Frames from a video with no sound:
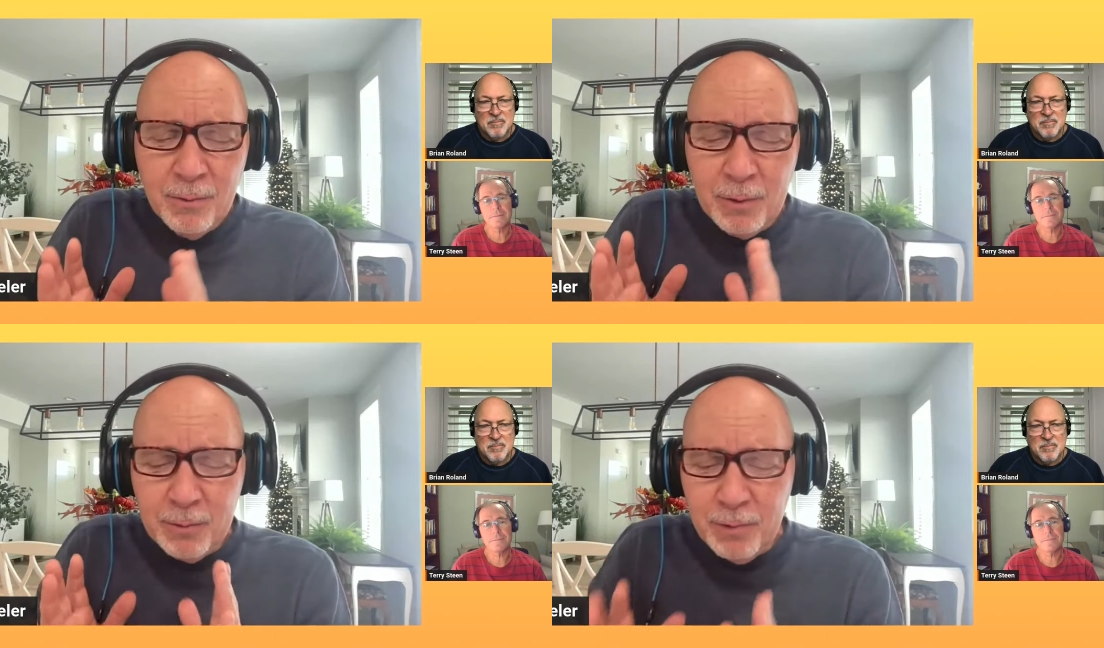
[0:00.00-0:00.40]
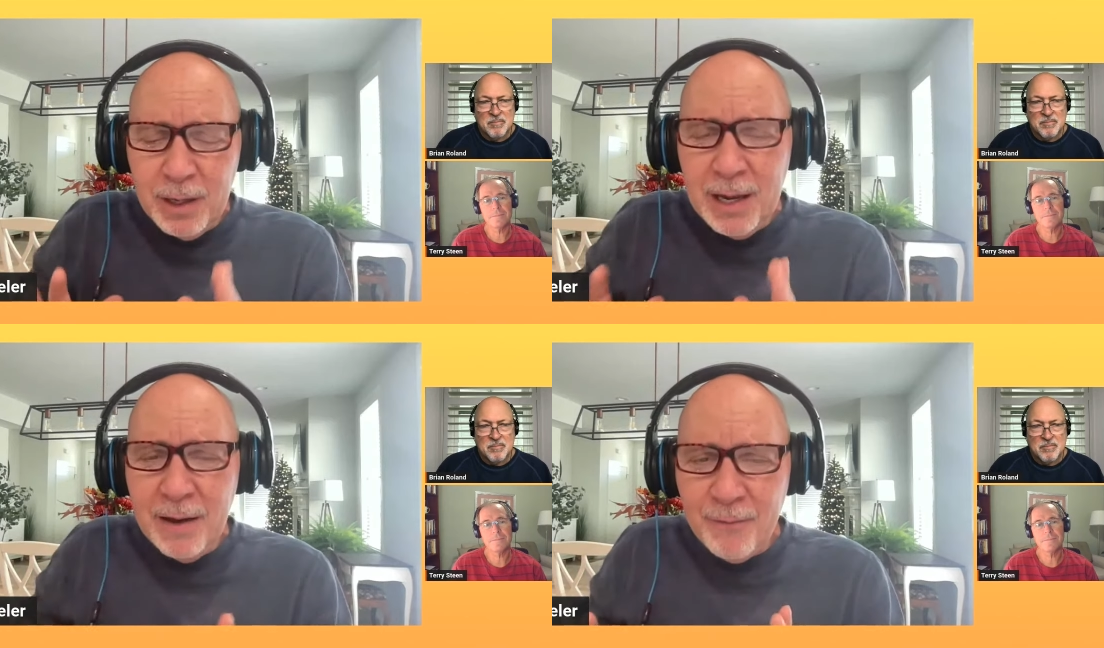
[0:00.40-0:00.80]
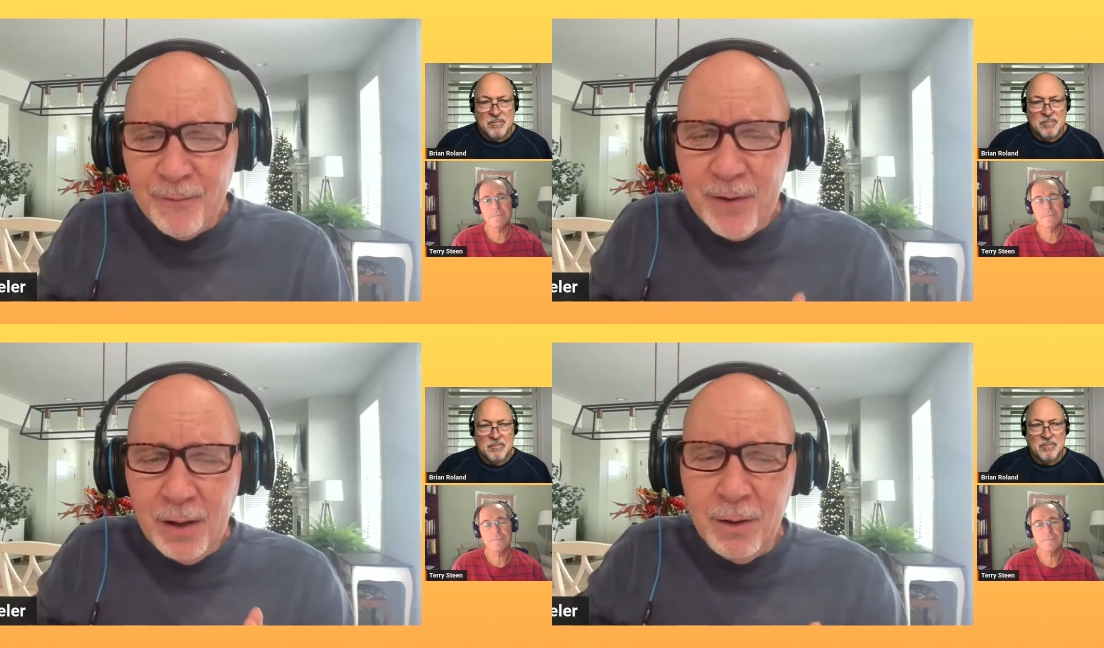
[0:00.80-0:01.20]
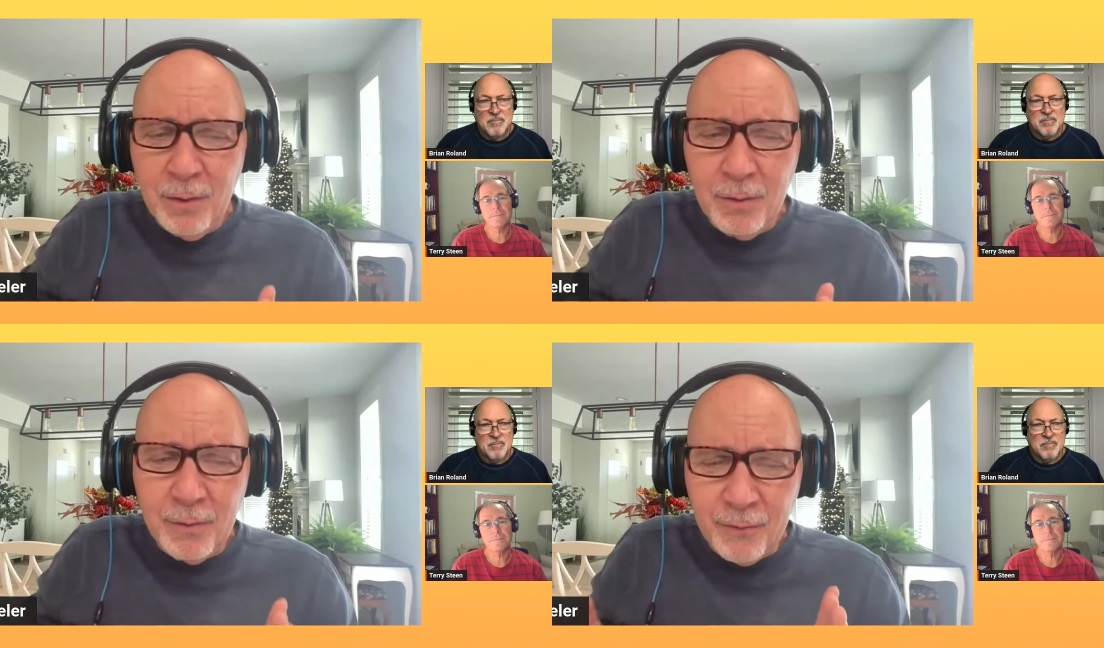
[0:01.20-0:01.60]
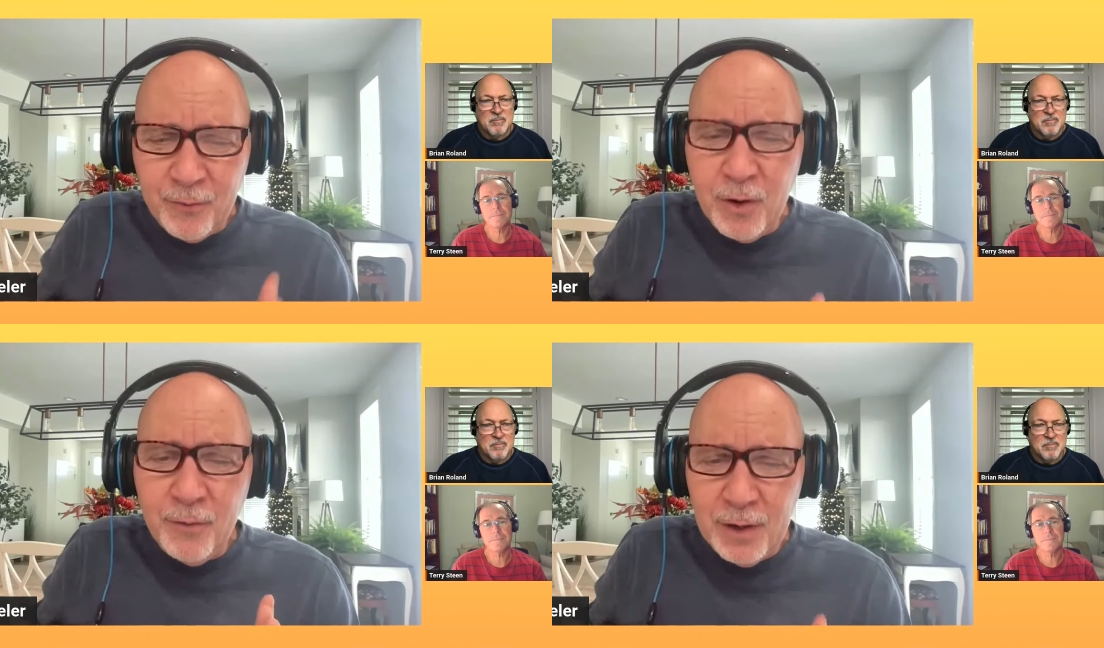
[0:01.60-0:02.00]
Speaker 1: when we have fellow a
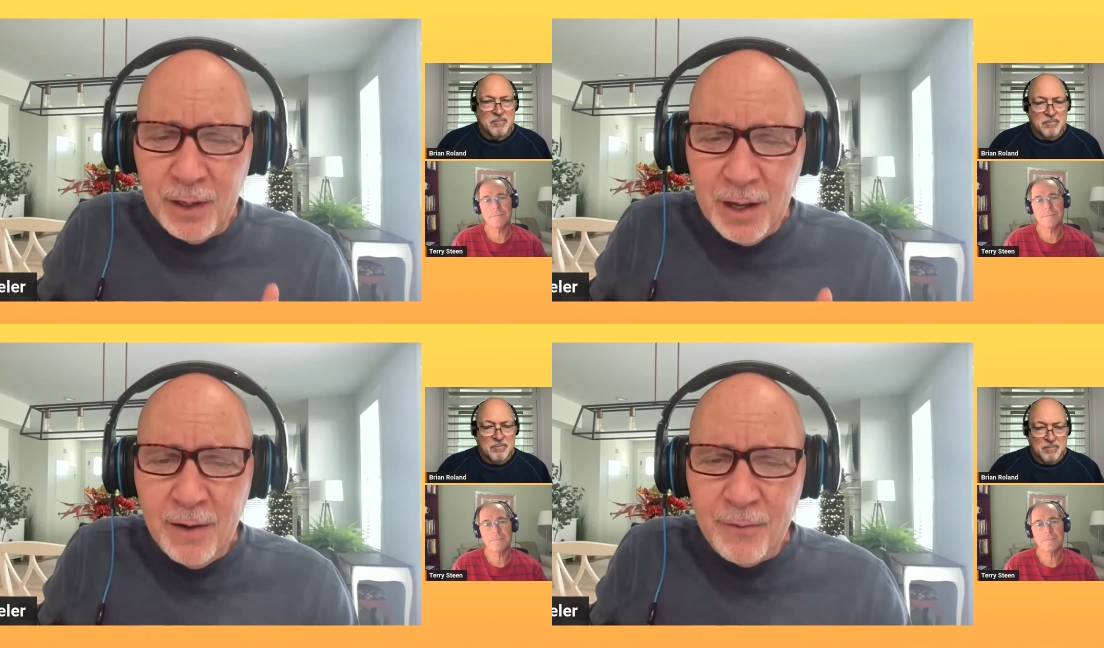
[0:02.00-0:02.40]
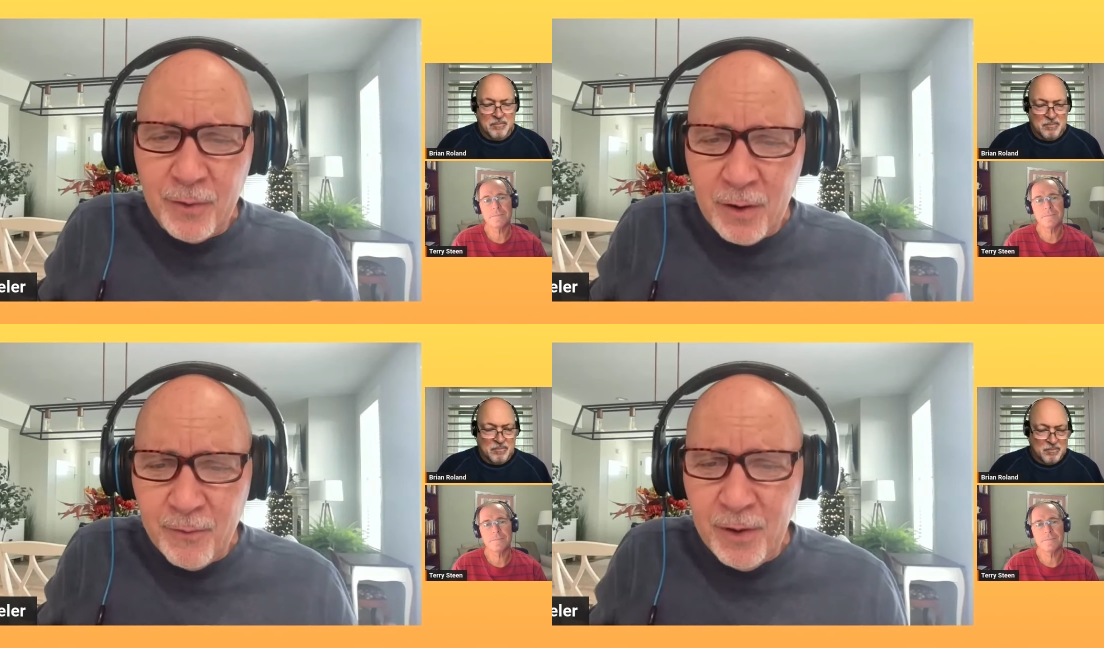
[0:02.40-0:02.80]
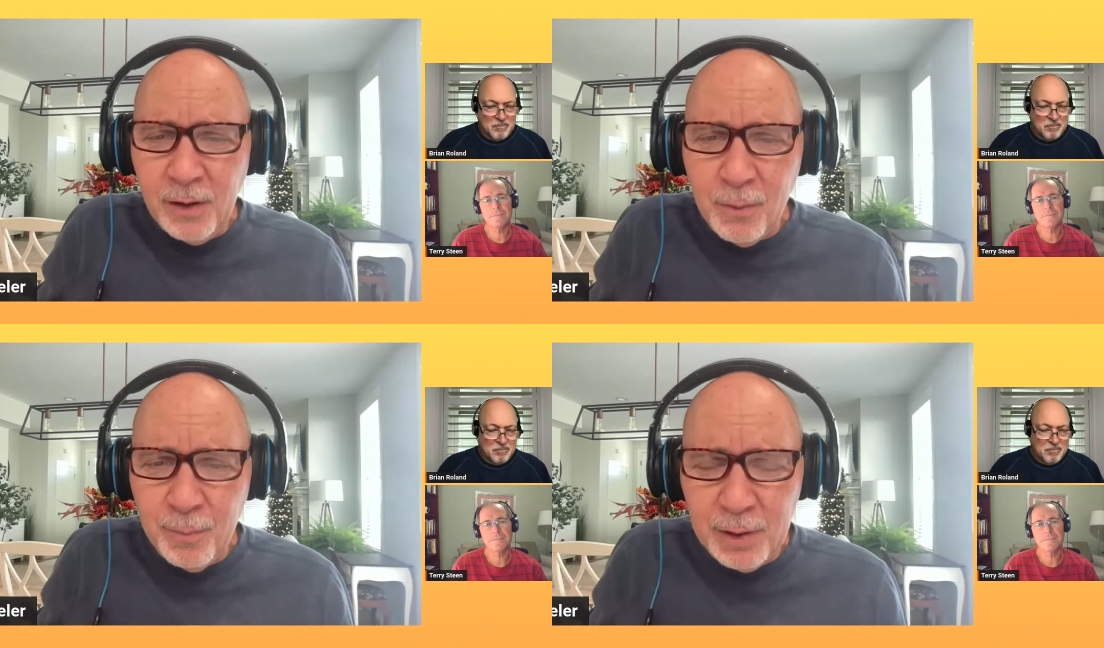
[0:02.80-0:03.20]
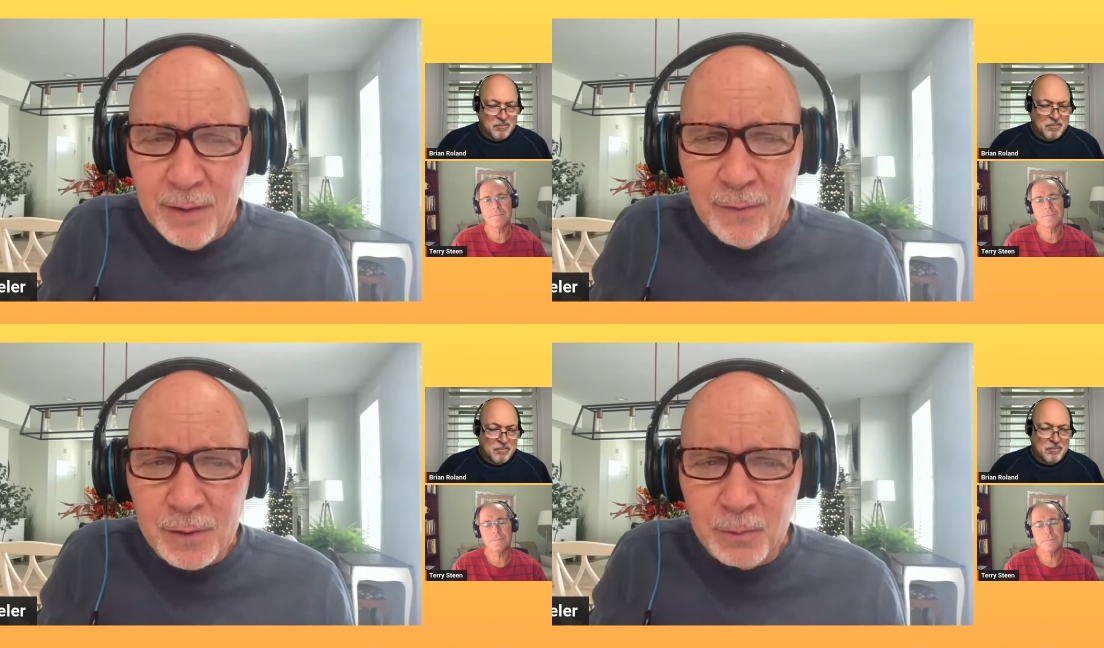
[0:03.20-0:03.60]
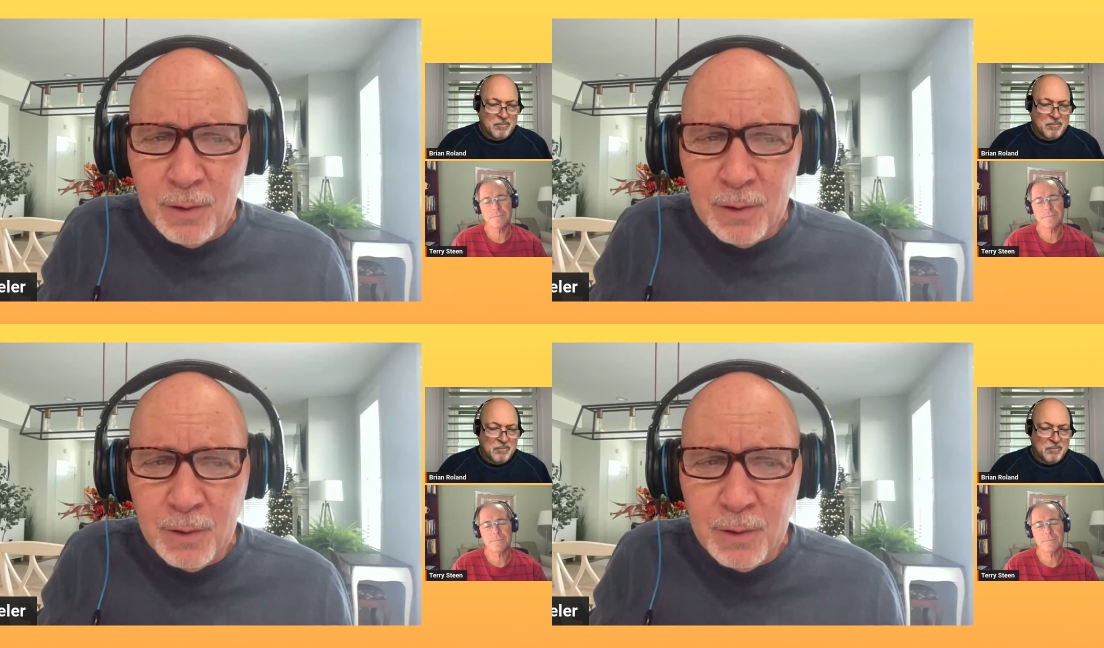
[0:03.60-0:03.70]
fervent love for our fellow believers,